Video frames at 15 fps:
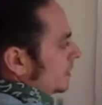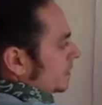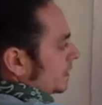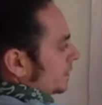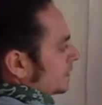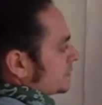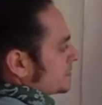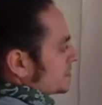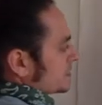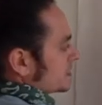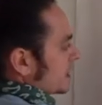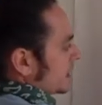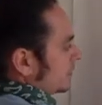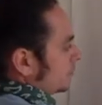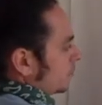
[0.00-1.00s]
that this is
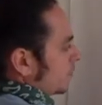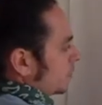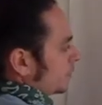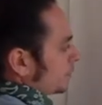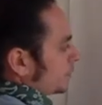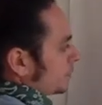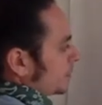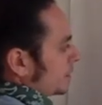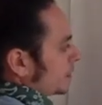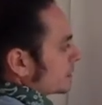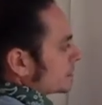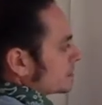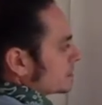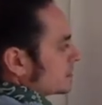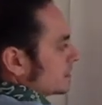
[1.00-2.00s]
side 1 of our
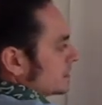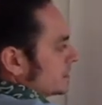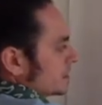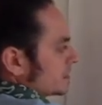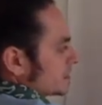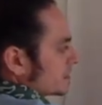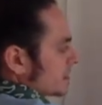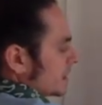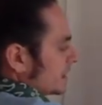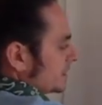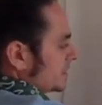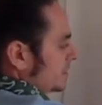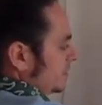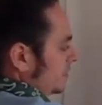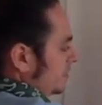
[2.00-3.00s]
box, side
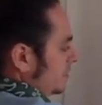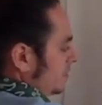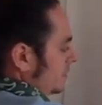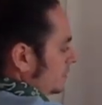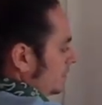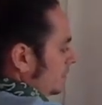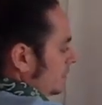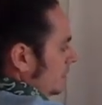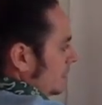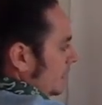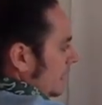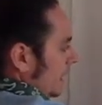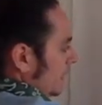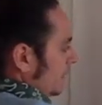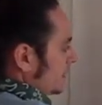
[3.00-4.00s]
2,
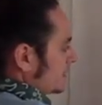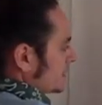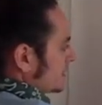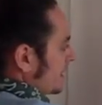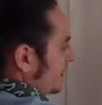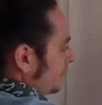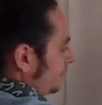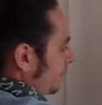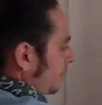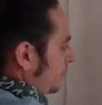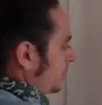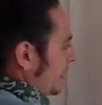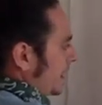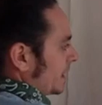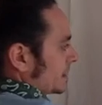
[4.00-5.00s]
and this is how far
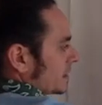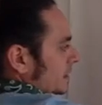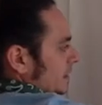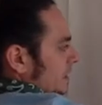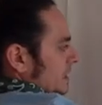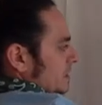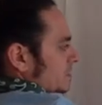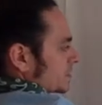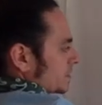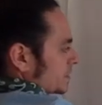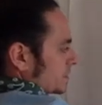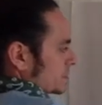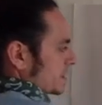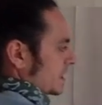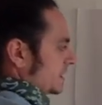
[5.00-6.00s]
back each of
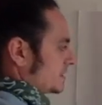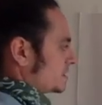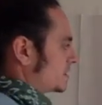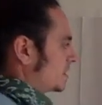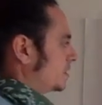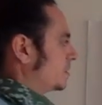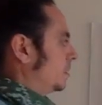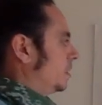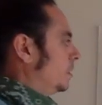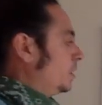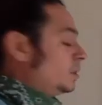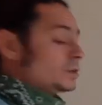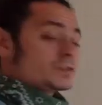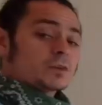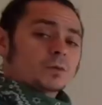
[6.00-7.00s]
those sides go.
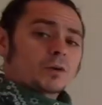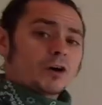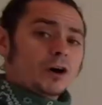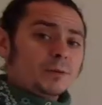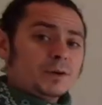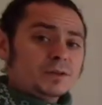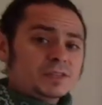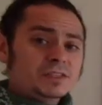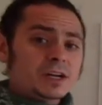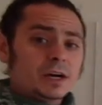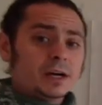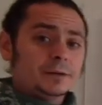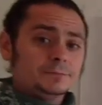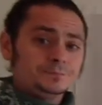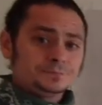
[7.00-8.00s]
So we're almost
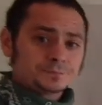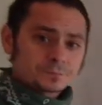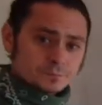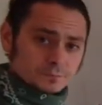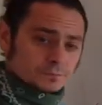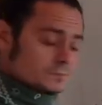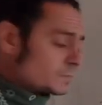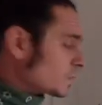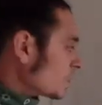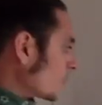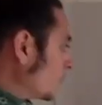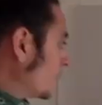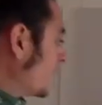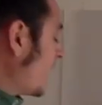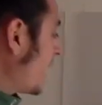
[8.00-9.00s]
done.
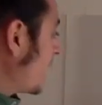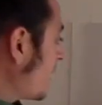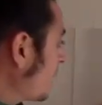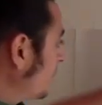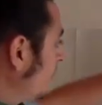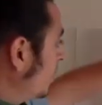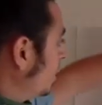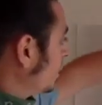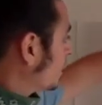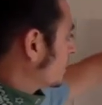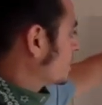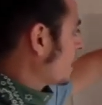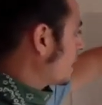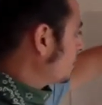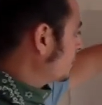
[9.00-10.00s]
We have the
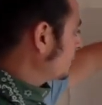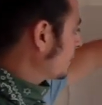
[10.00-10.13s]
top of